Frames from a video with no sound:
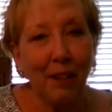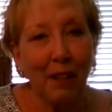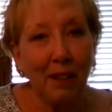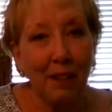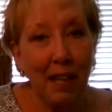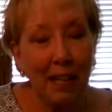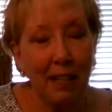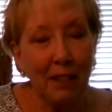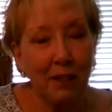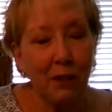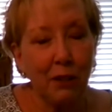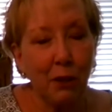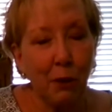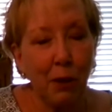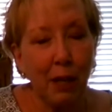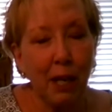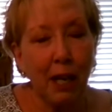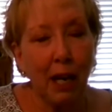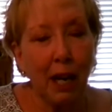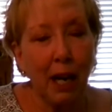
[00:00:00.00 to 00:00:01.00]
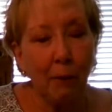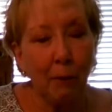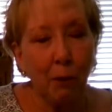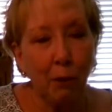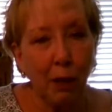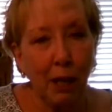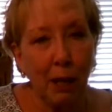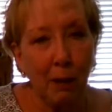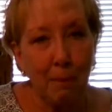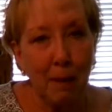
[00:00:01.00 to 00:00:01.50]
that's so that I will
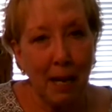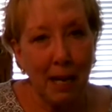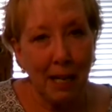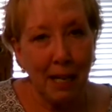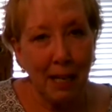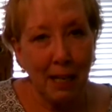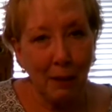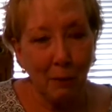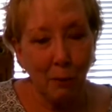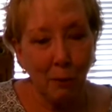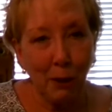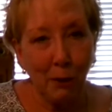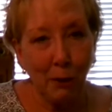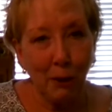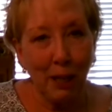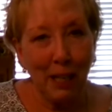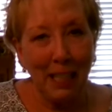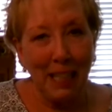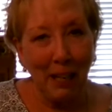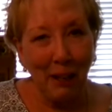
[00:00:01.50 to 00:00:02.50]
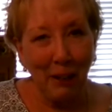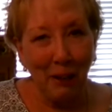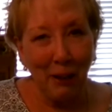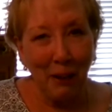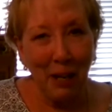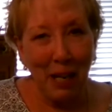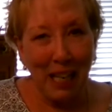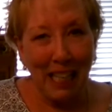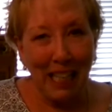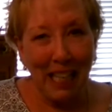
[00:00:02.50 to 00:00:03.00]
get my rear end
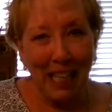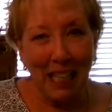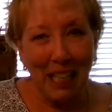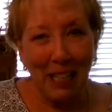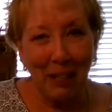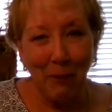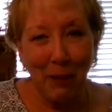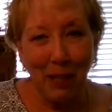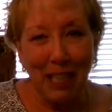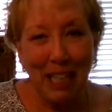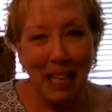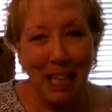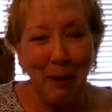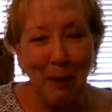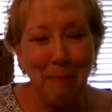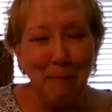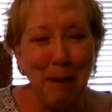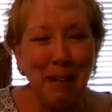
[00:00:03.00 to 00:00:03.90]
gear and get it written up.